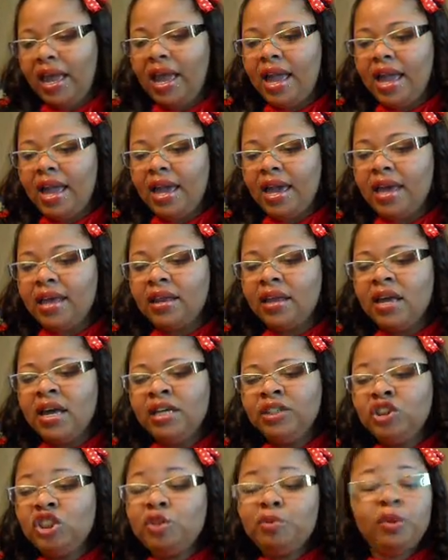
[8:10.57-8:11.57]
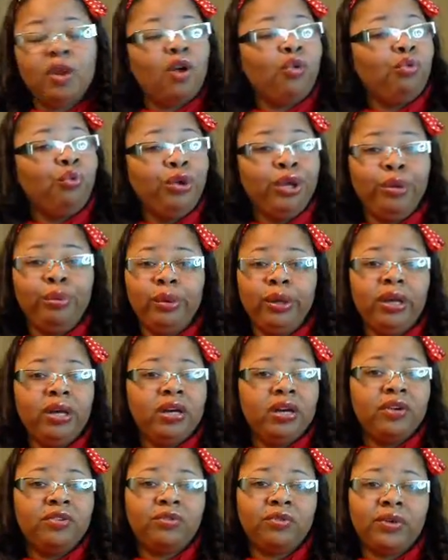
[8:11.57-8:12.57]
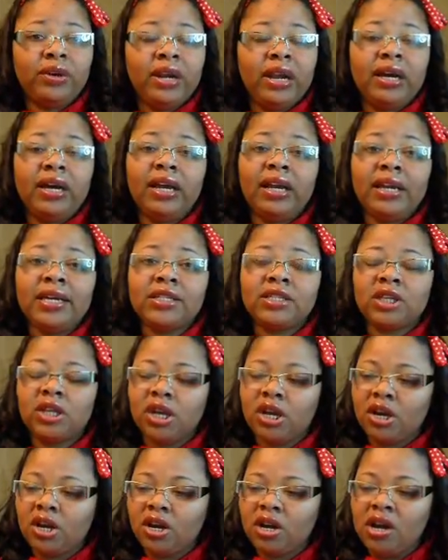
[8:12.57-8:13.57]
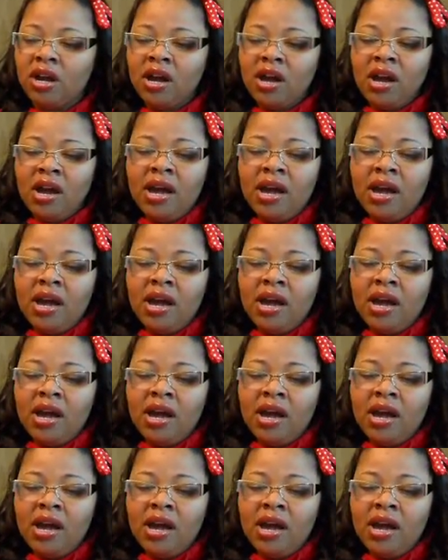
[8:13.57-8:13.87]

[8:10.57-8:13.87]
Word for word: and she's been a really, really good friend, a good listener.